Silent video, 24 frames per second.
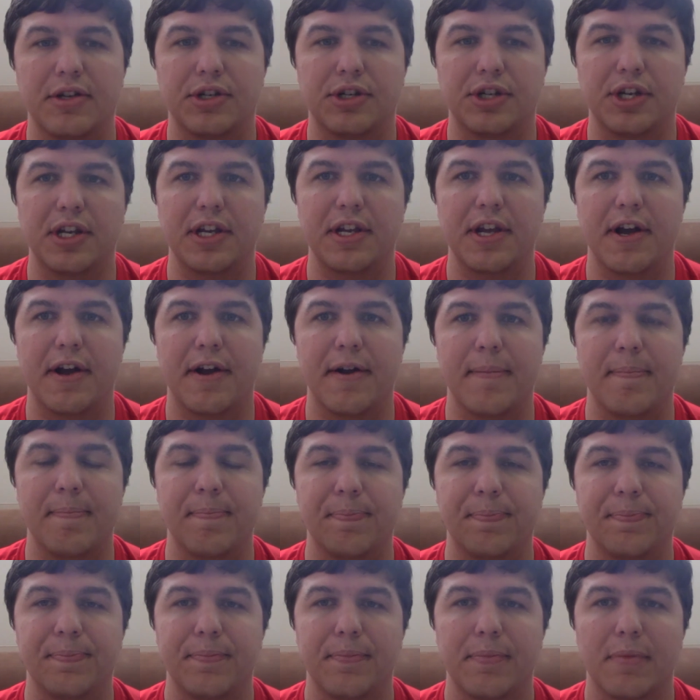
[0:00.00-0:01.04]
she,
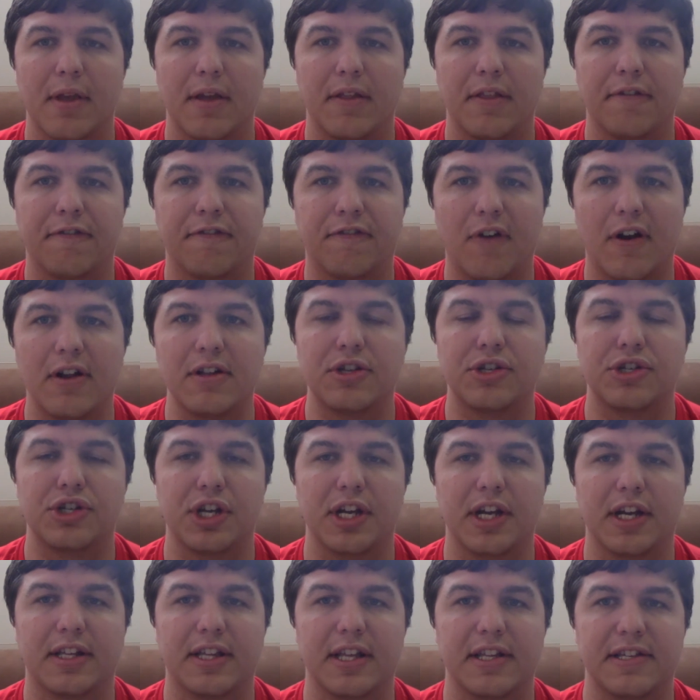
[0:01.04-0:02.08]
the French
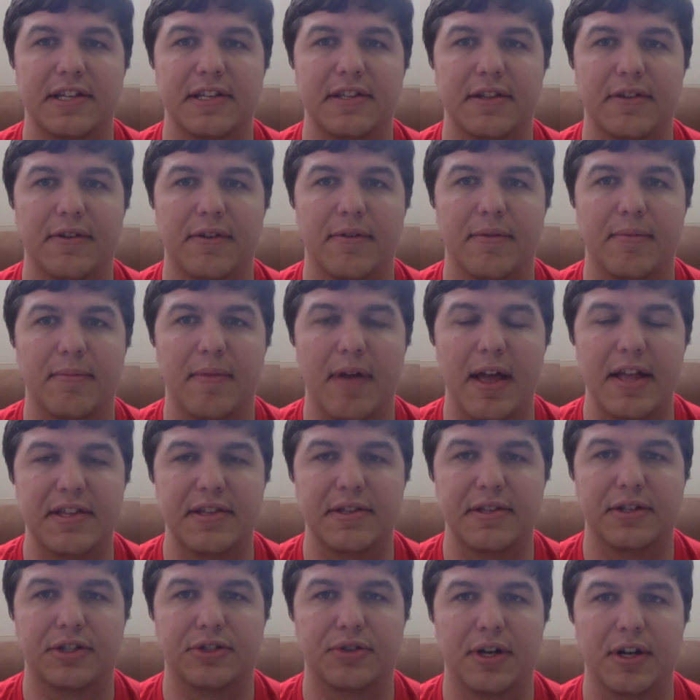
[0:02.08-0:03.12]
chick that's in
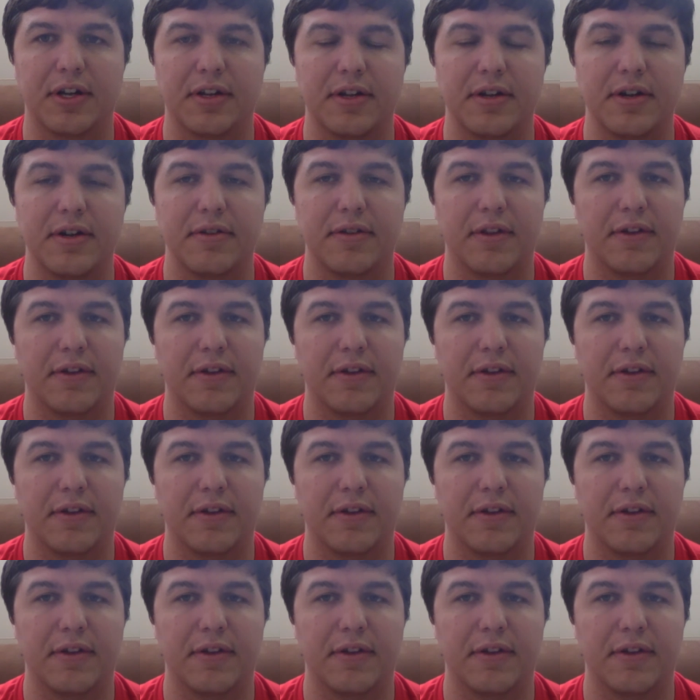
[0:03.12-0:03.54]
the trailer,